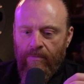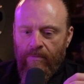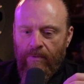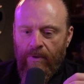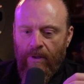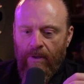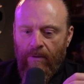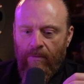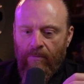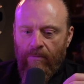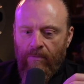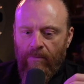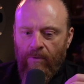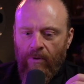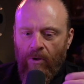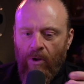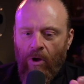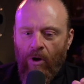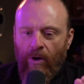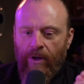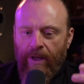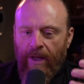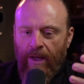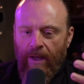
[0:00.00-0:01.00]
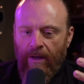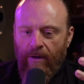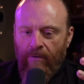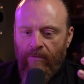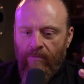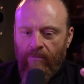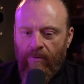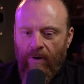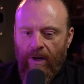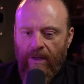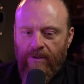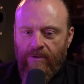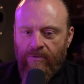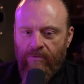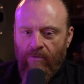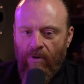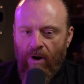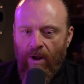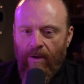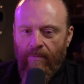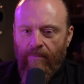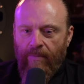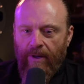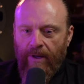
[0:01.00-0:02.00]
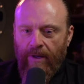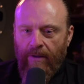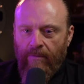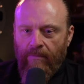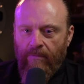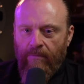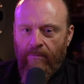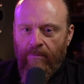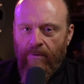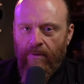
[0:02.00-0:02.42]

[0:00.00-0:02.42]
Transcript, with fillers: you know, logging, transcribing